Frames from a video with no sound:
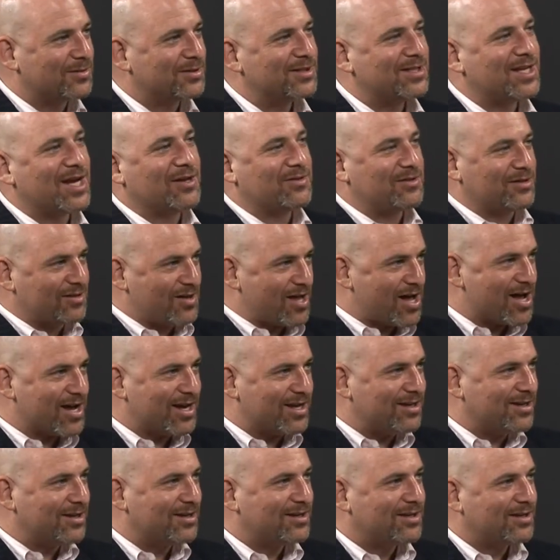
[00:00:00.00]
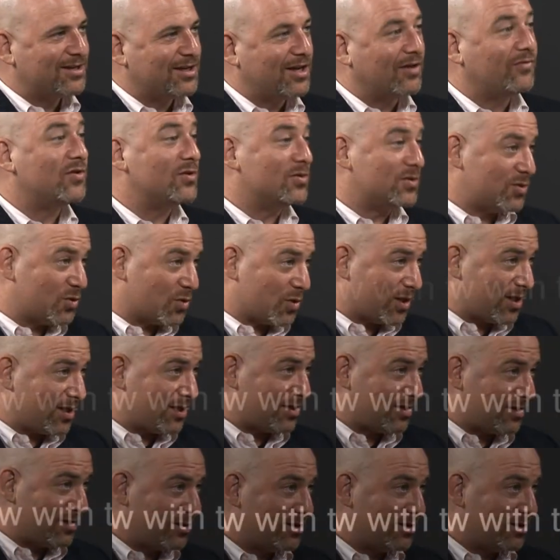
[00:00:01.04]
down the line if you enjoyed it.